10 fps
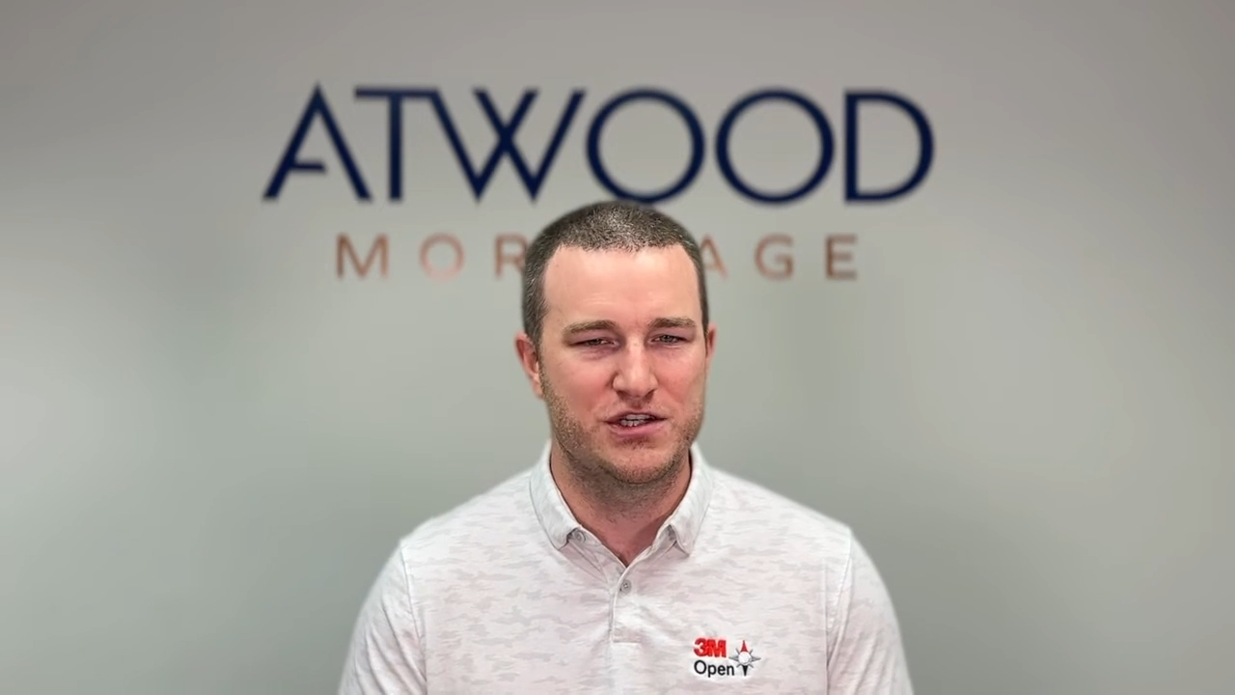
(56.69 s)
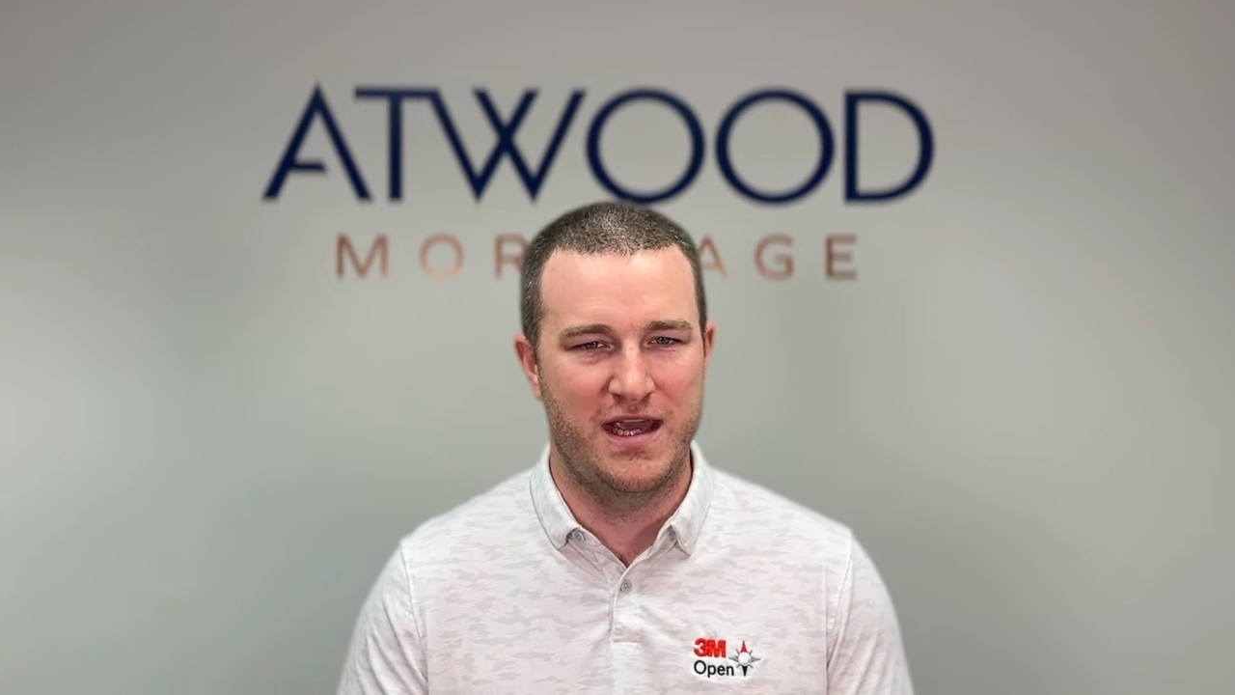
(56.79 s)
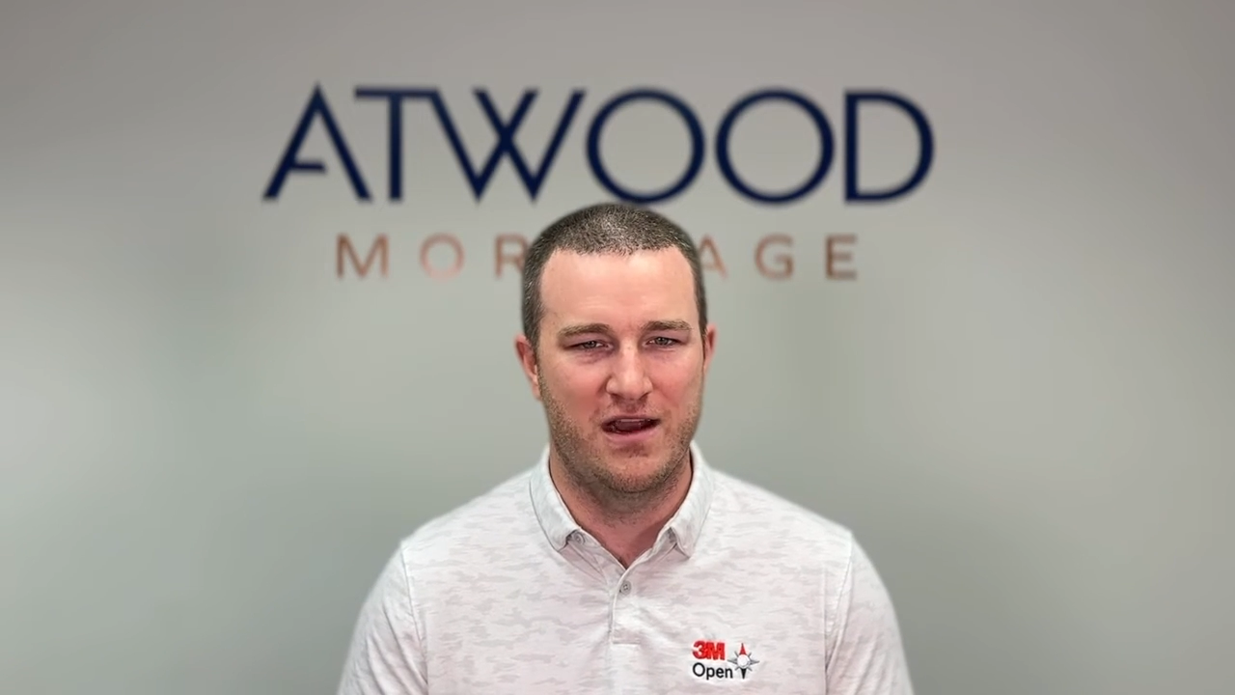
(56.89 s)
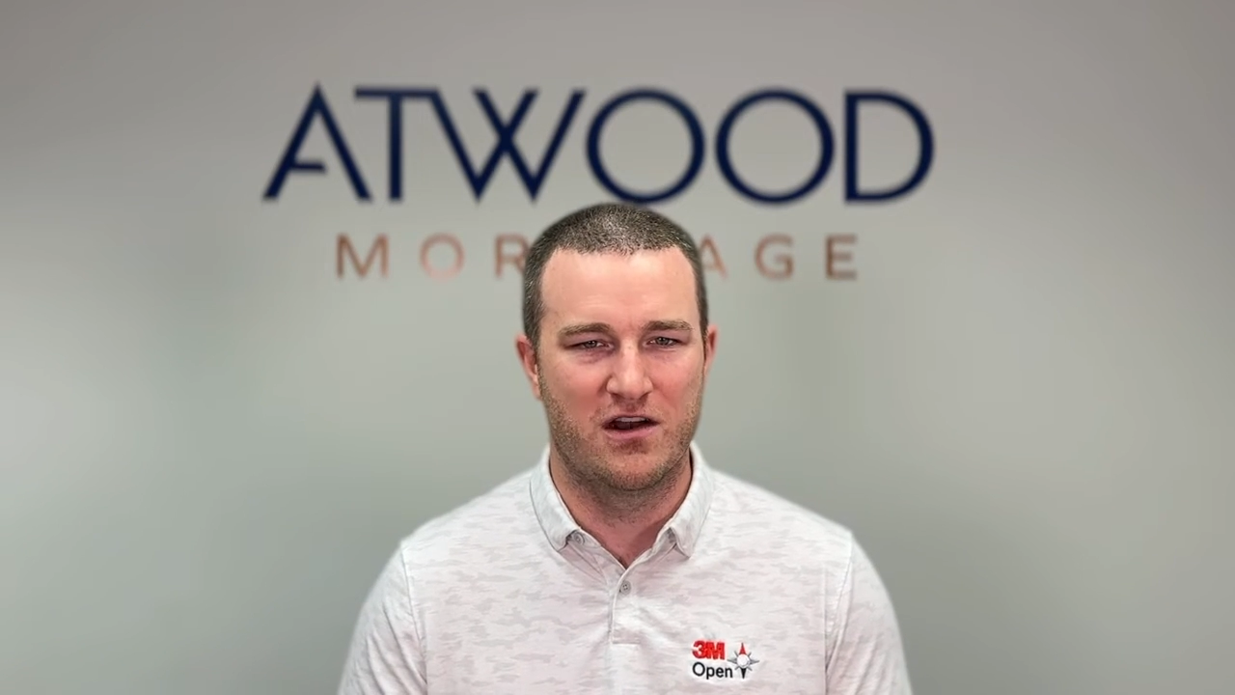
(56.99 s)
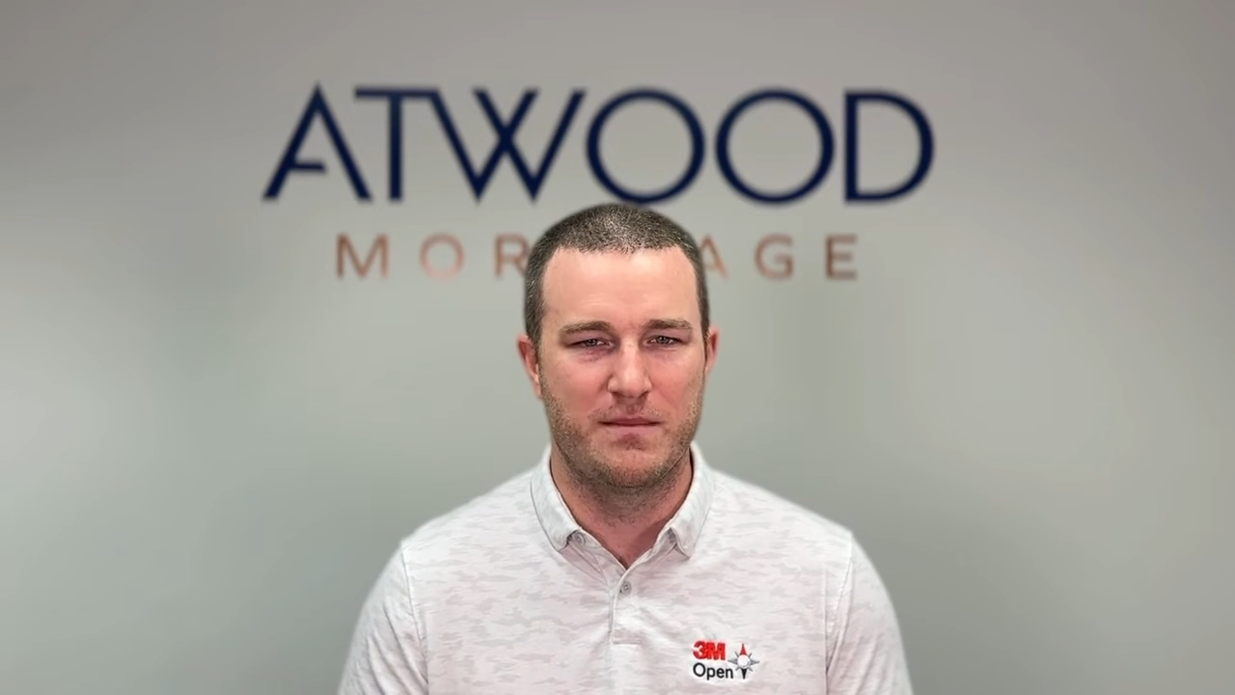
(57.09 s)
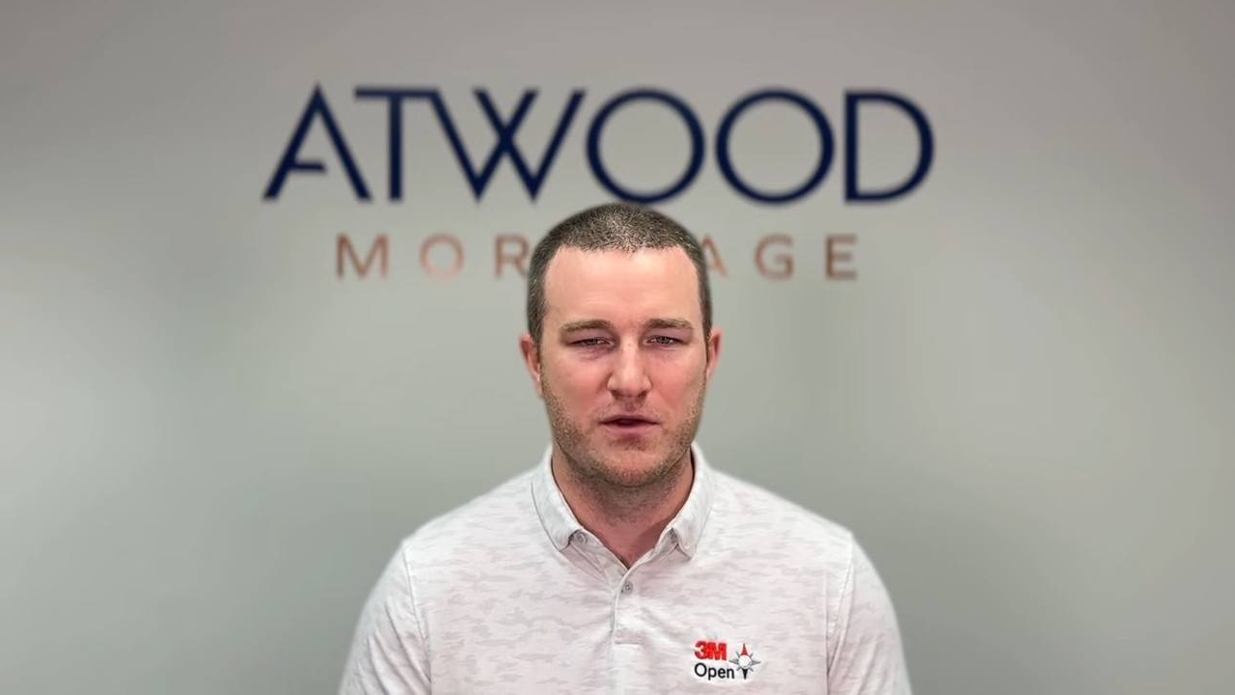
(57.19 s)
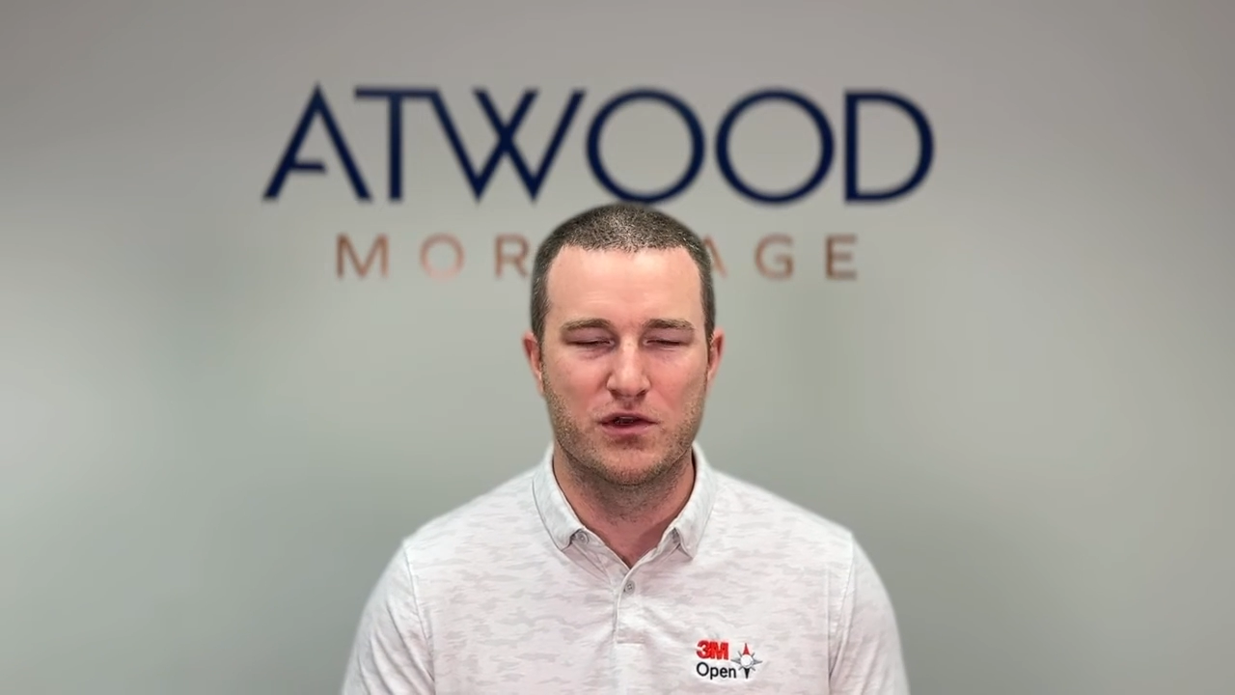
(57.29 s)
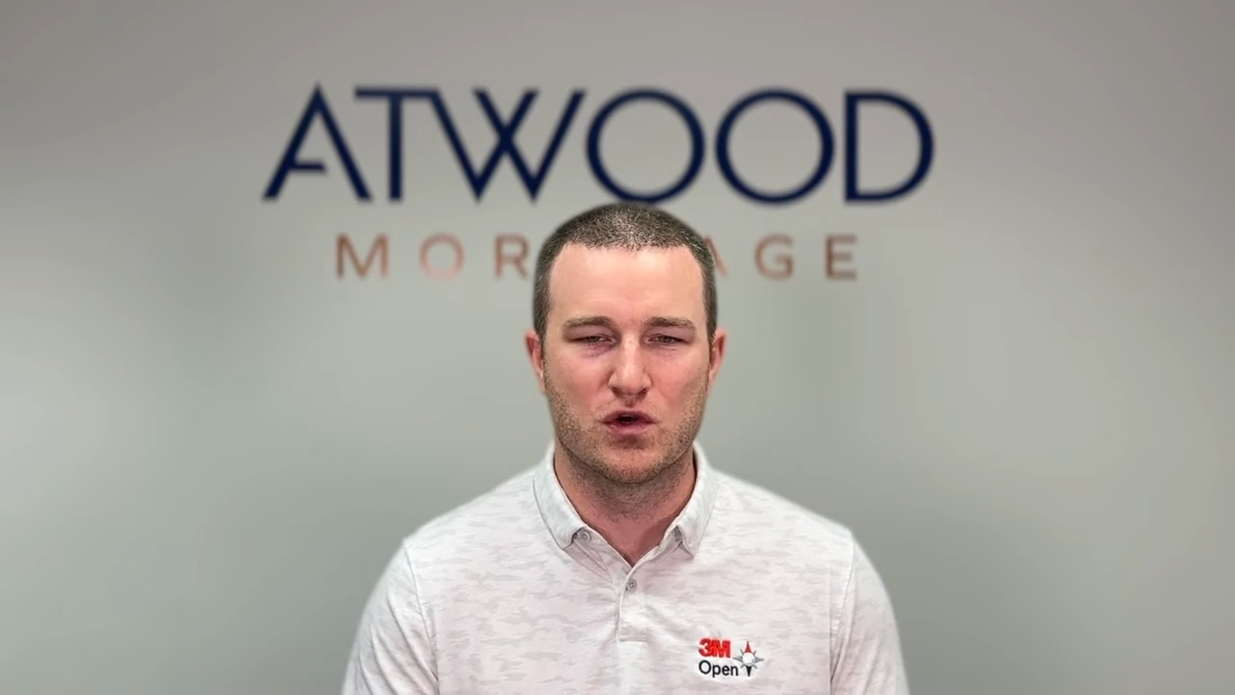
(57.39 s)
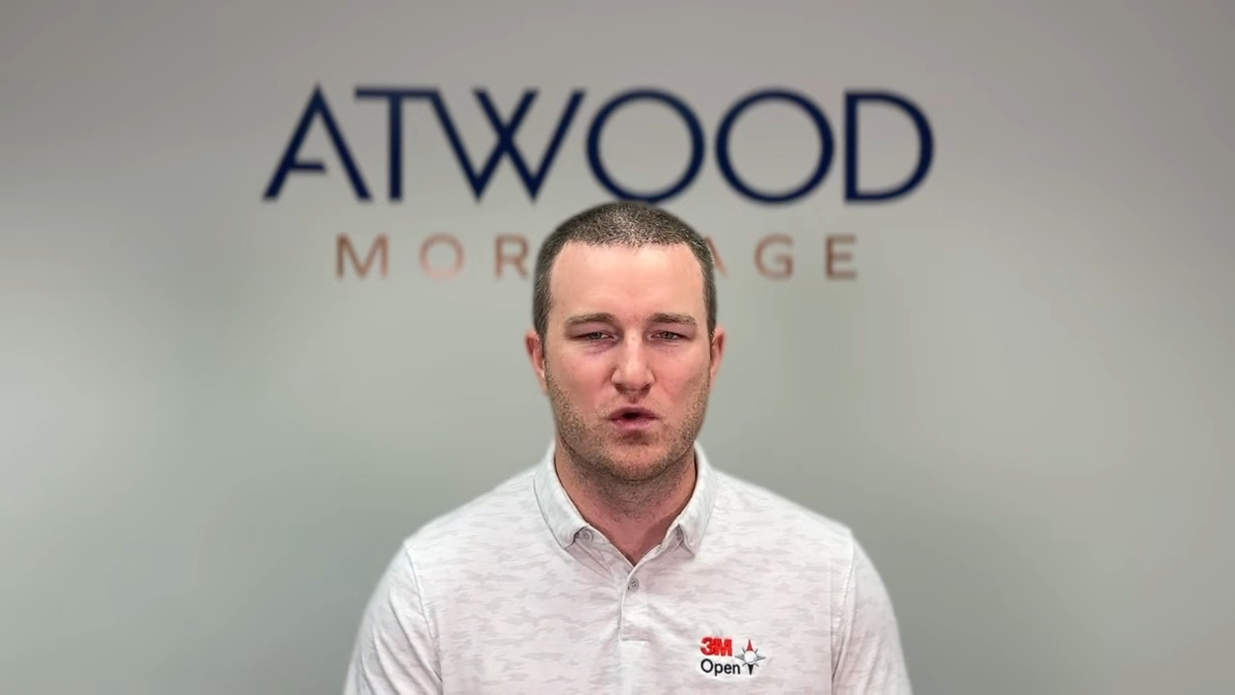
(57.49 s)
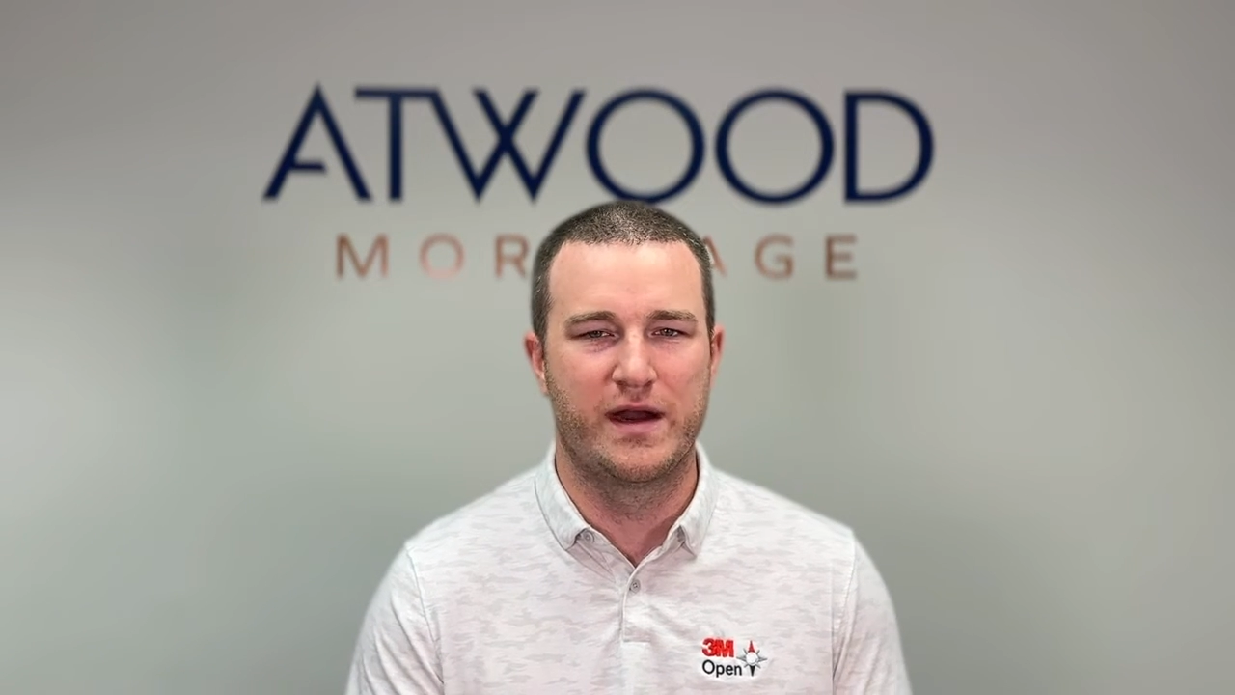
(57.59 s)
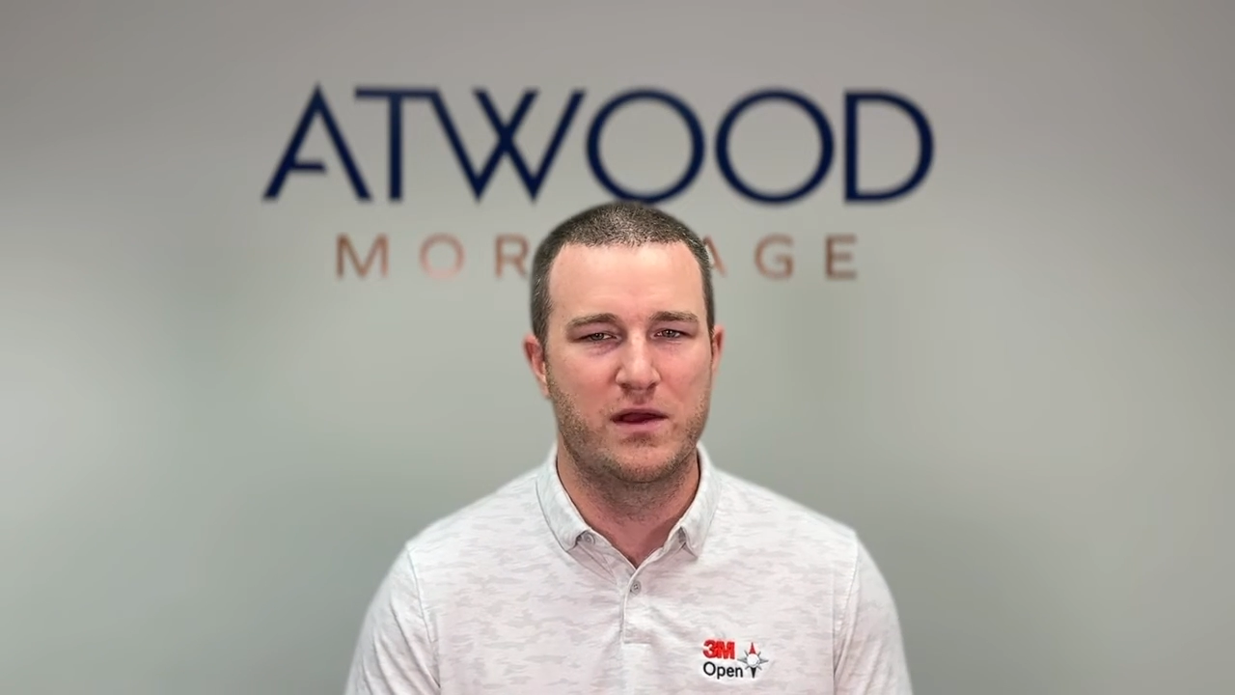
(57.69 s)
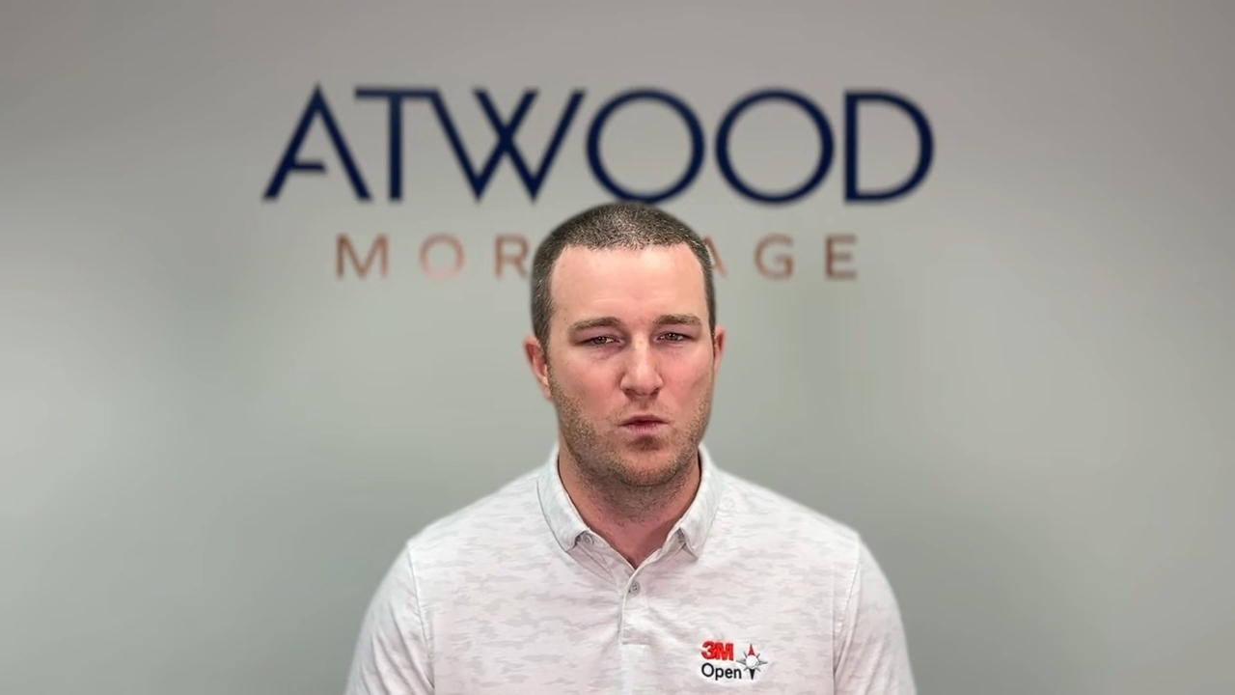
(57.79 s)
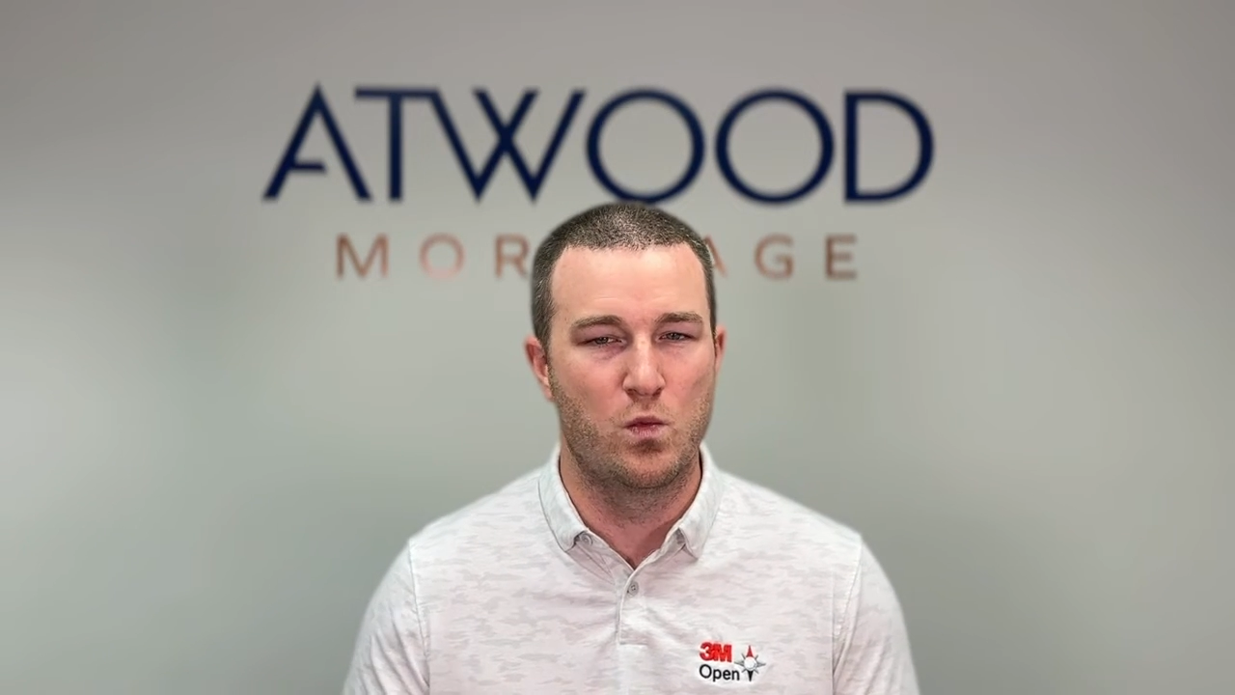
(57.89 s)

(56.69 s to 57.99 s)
care about your credit